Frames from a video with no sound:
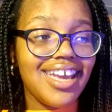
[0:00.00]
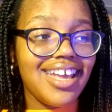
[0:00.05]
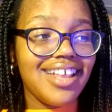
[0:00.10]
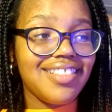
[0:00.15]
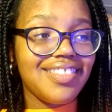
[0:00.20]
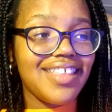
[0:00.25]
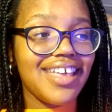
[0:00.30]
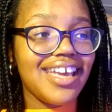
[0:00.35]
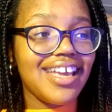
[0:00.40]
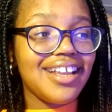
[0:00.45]

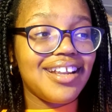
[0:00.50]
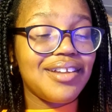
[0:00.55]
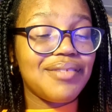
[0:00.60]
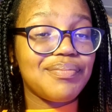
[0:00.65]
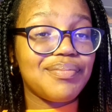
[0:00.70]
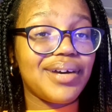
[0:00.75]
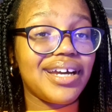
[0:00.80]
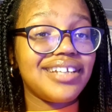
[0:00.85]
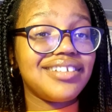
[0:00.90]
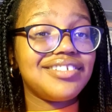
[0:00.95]
and then
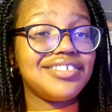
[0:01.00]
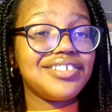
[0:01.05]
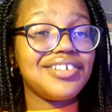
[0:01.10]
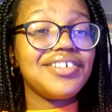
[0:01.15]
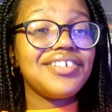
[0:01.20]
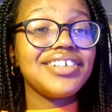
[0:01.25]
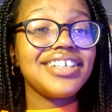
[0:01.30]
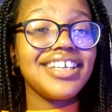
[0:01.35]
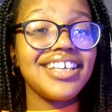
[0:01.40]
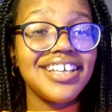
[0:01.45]
by
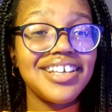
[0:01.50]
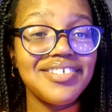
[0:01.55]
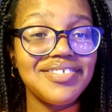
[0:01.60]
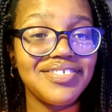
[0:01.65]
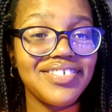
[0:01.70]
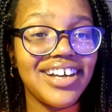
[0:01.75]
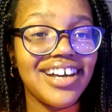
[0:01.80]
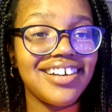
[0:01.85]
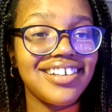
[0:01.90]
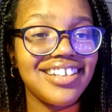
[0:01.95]
joking
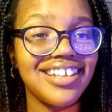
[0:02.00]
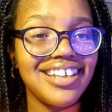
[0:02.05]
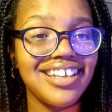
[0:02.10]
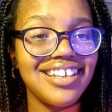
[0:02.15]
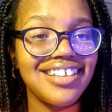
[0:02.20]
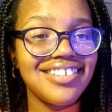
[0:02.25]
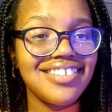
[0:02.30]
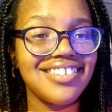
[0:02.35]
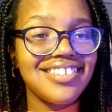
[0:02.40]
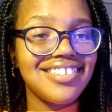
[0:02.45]
about it,
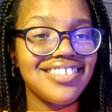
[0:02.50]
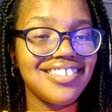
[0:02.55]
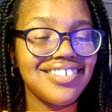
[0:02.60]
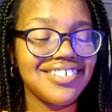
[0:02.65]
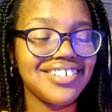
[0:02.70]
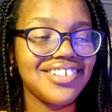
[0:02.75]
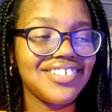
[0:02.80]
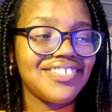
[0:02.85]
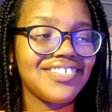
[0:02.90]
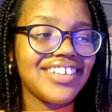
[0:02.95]
it's
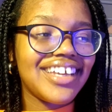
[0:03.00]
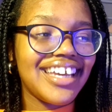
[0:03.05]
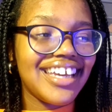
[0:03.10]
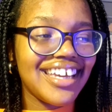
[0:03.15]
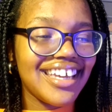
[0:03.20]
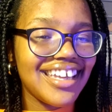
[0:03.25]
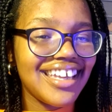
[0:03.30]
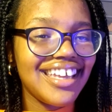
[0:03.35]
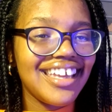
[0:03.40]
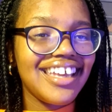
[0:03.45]
sort of
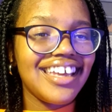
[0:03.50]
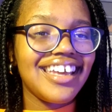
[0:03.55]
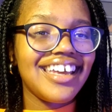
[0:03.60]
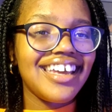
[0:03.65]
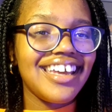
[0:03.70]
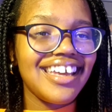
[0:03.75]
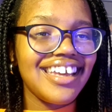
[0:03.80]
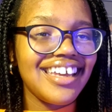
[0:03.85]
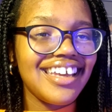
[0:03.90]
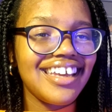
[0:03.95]
like,
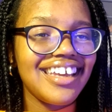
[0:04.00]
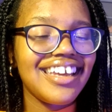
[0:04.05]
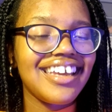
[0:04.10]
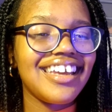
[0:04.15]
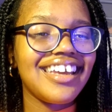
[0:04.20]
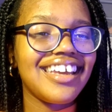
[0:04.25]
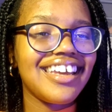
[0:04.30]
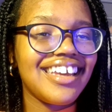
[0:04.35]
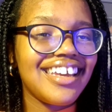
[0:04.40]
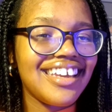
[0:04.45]

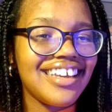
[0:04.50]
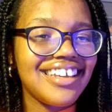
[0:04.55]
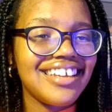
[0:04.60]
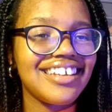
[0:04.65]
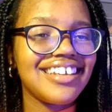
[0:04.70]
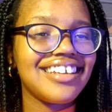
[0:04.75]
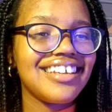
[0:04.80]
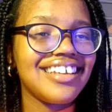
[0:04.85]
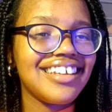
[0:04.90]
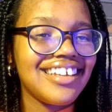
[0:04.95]
hey,
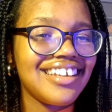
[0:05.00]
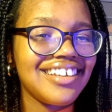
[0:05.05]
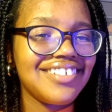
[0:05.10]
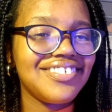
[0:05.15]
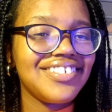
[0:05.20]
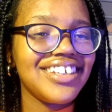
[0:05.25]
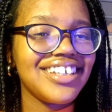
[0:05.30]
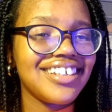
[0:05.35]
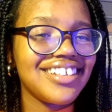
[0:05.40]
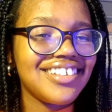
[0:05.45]

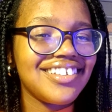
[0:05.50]
we could